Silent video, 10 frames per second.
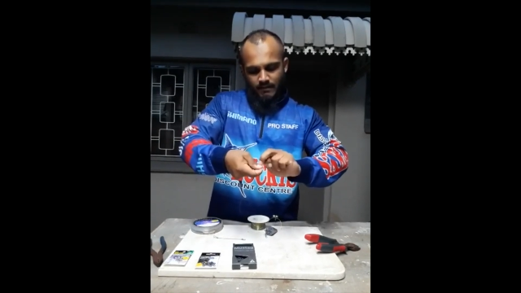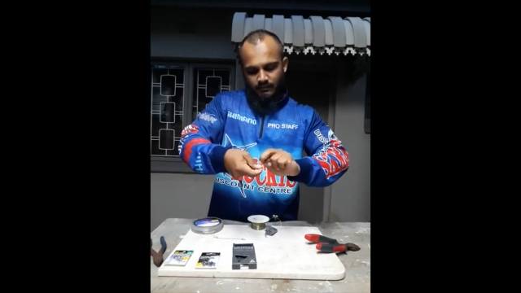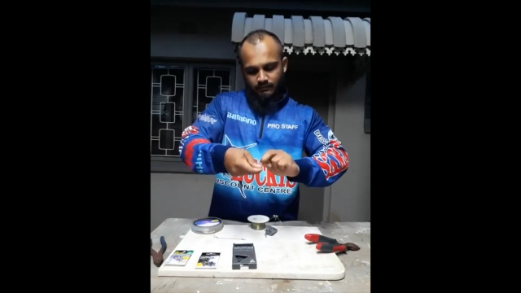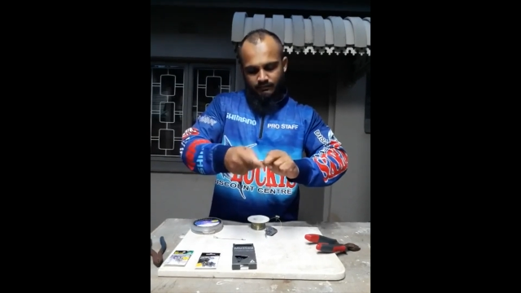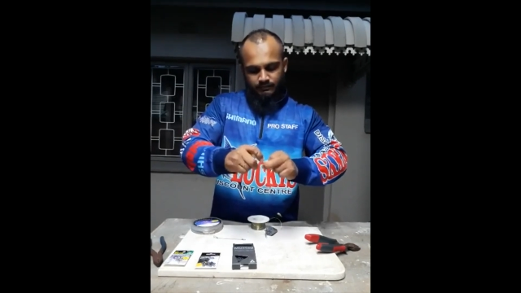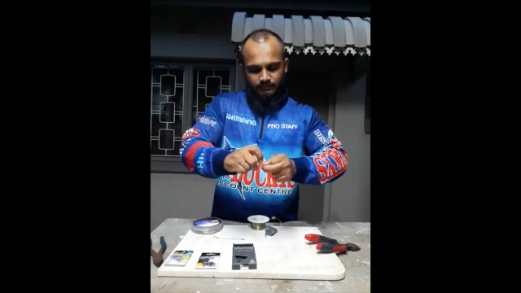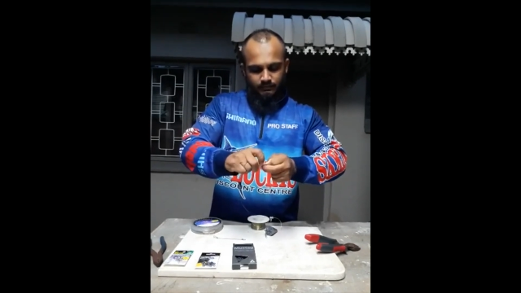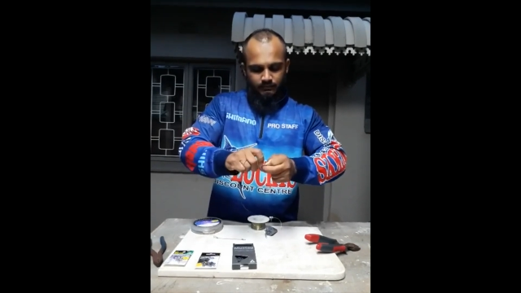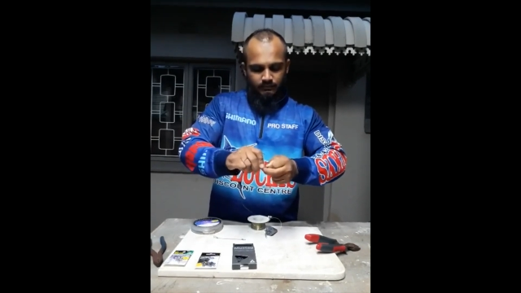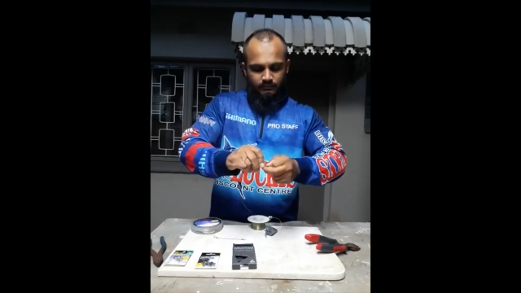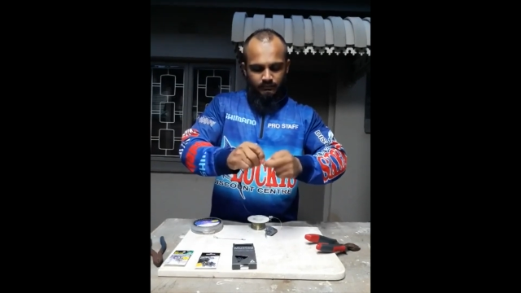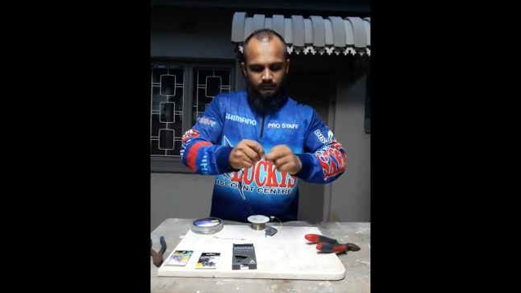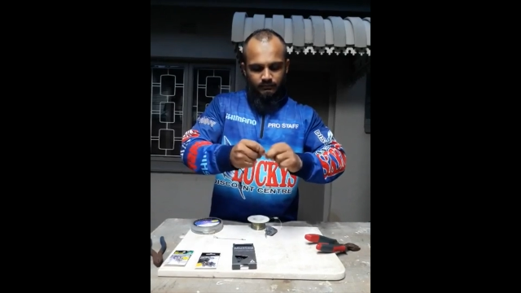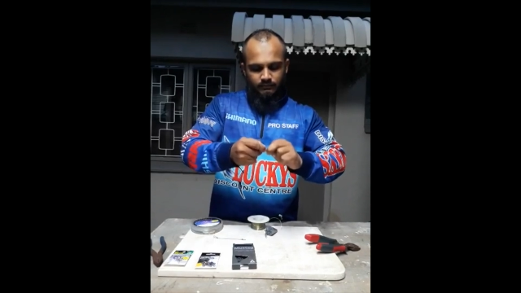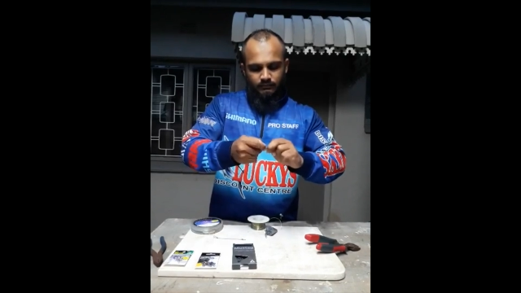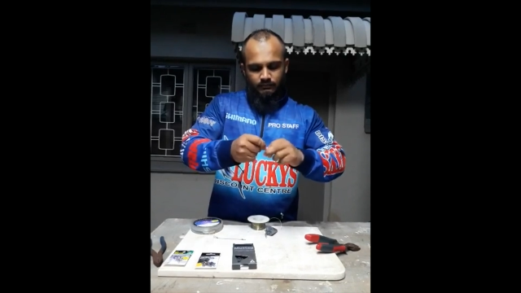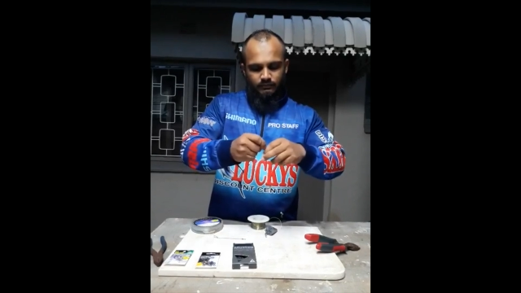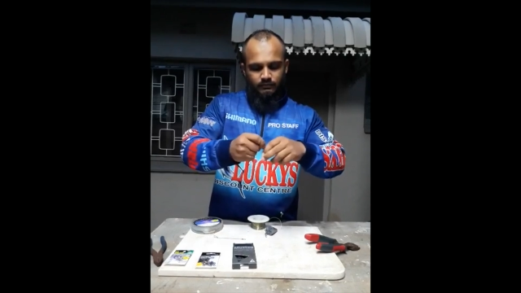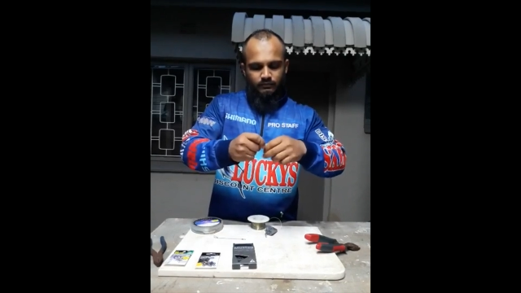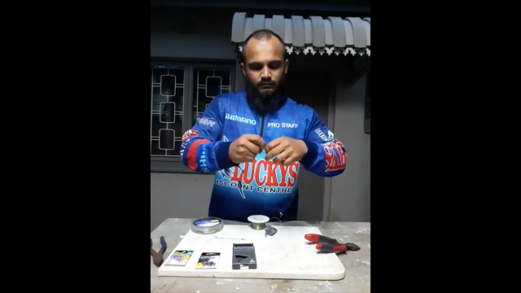
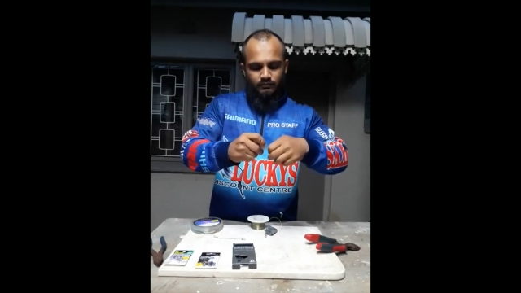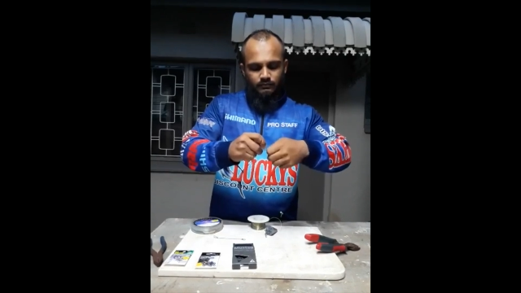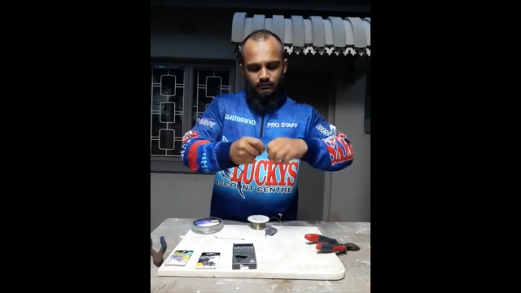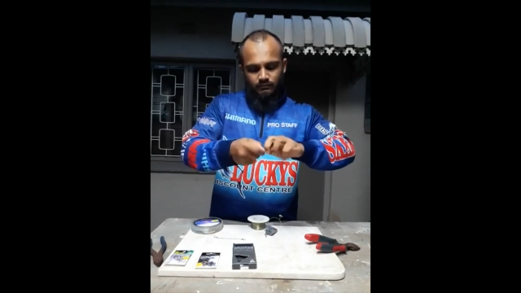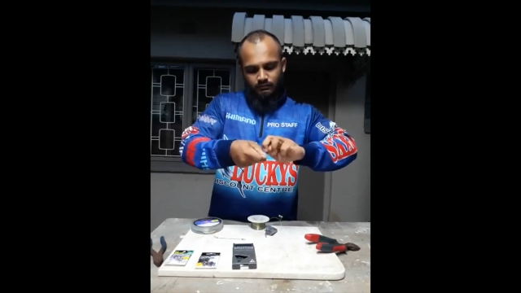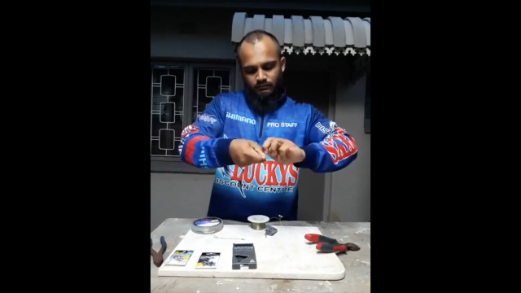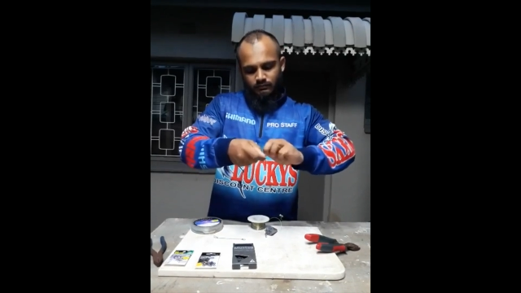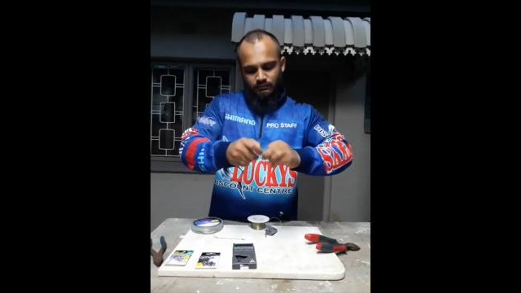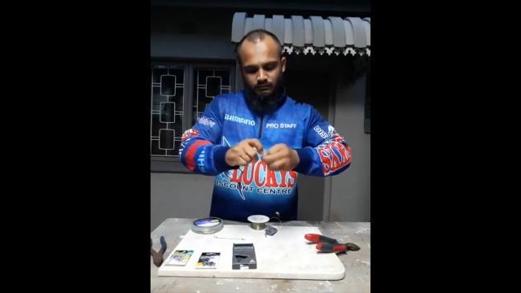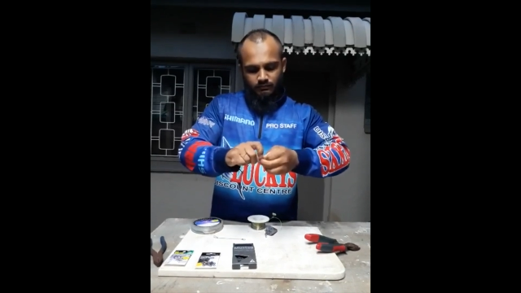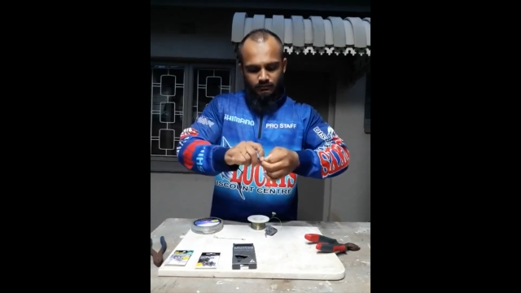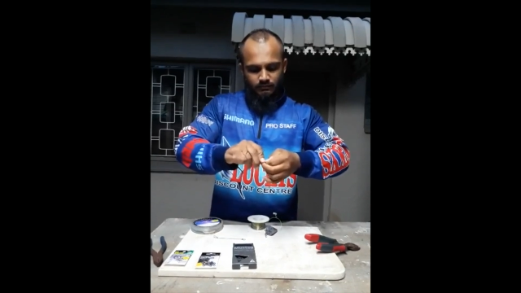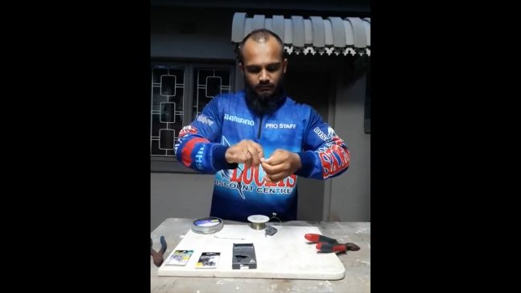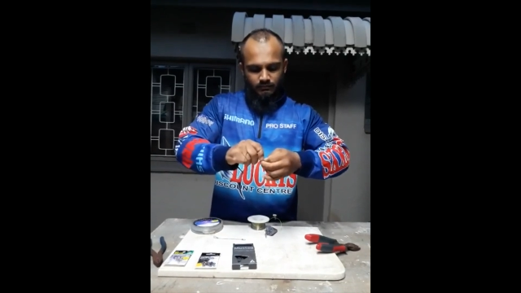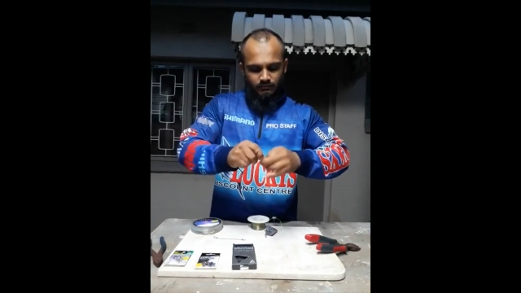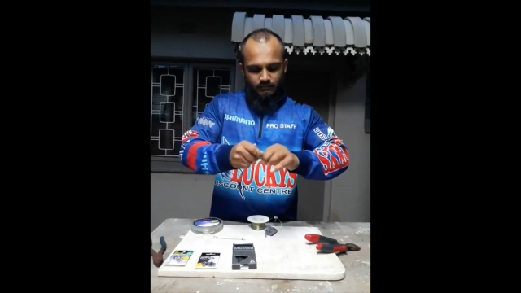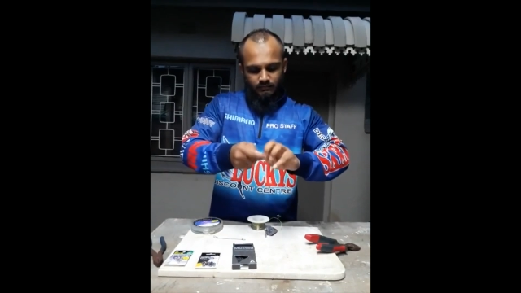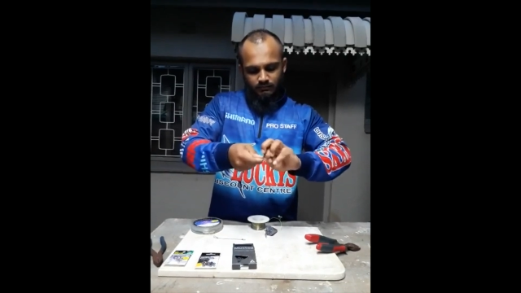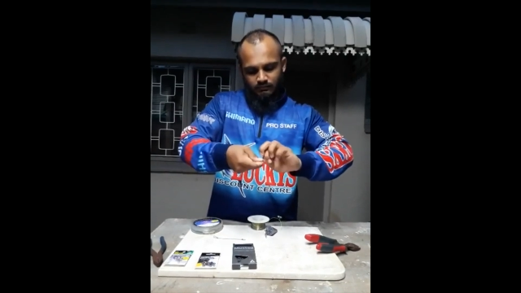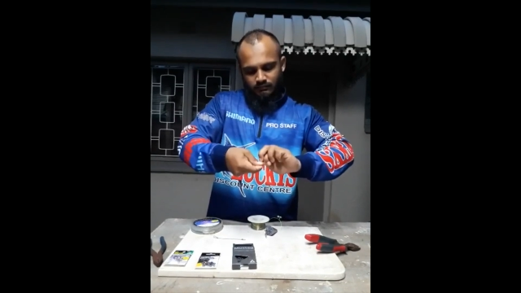
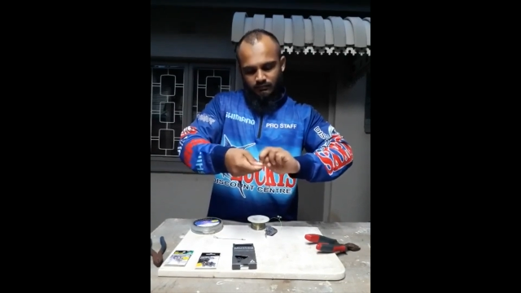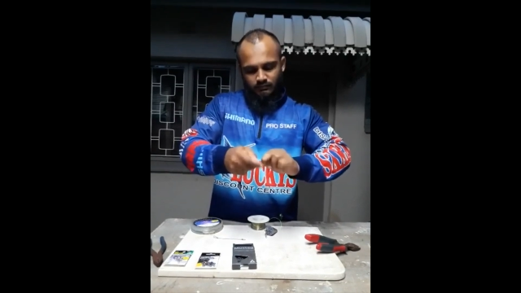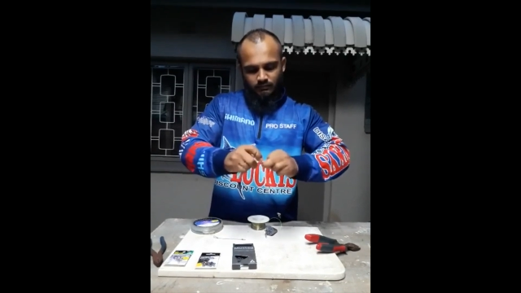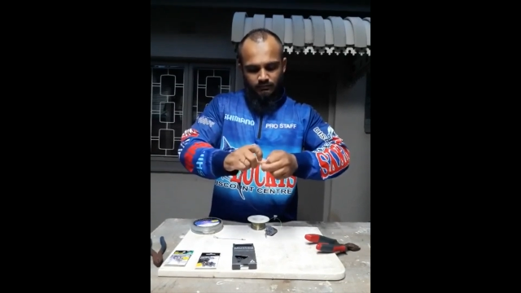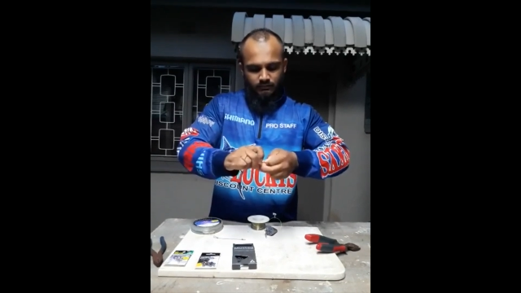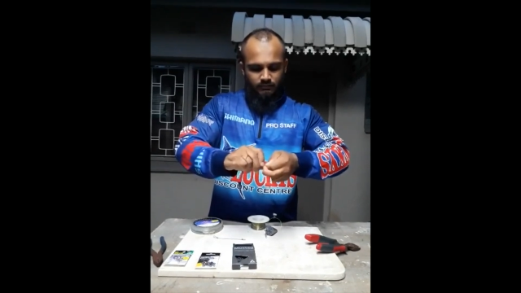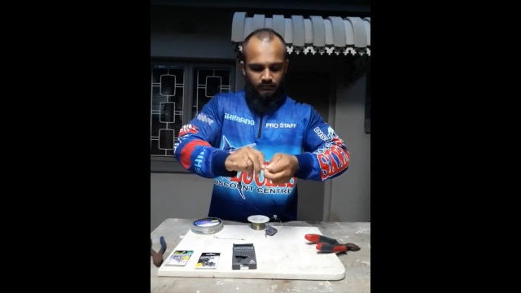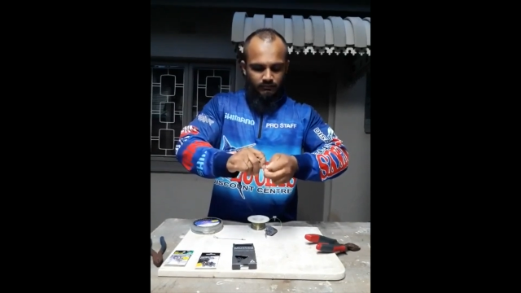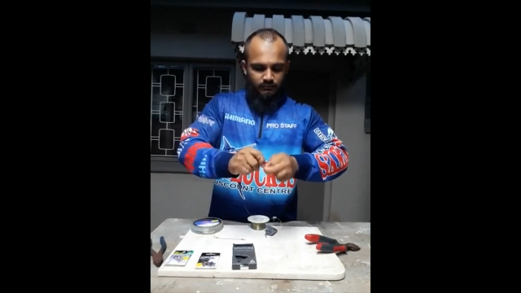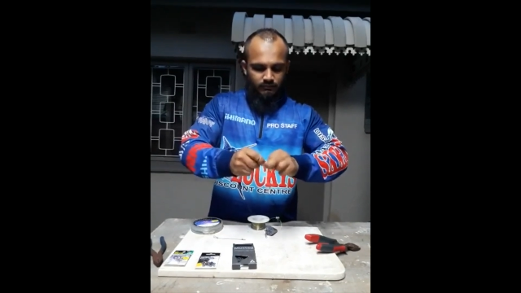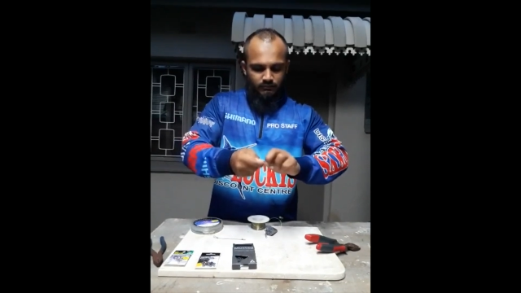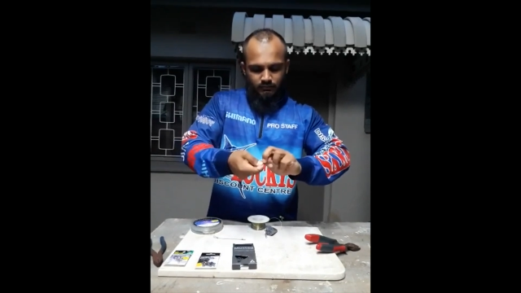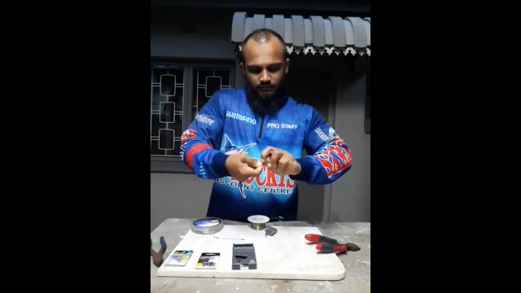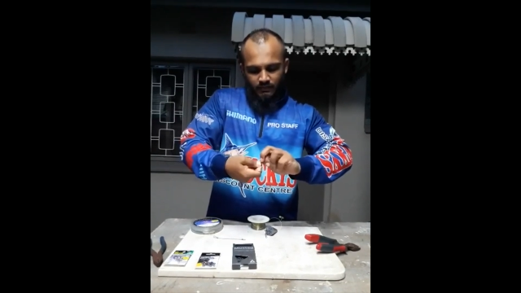Nothing is said.